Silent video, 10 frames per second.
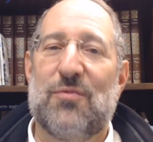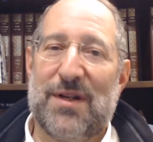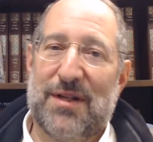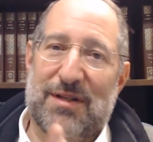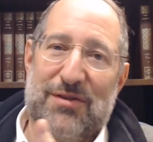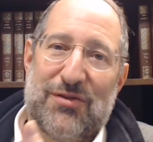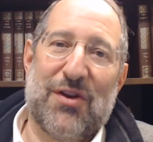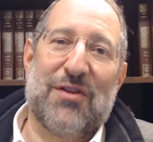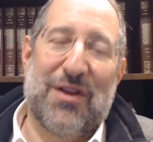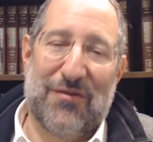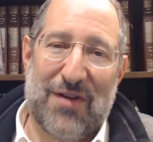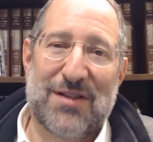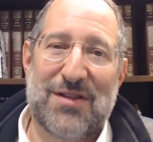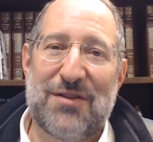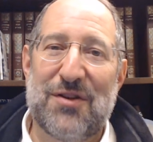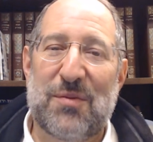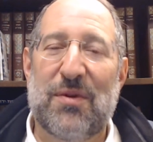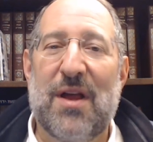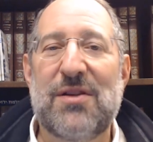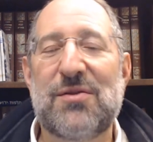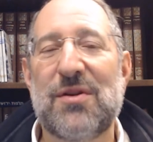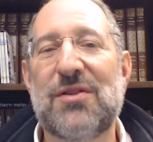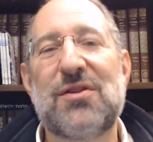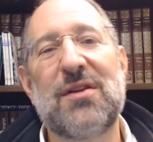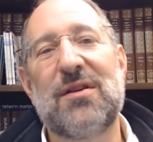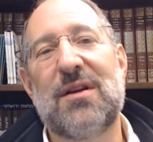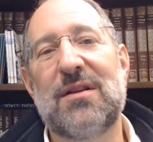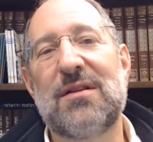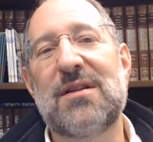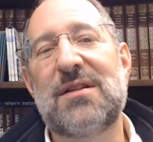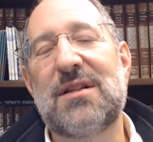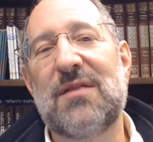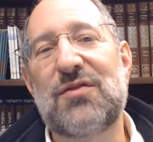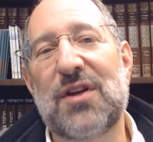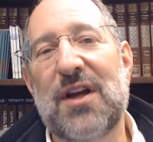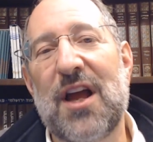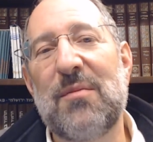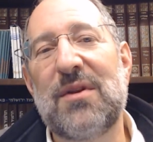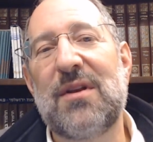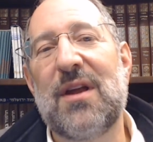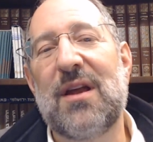Witness the events that took place in the city of Shechem at the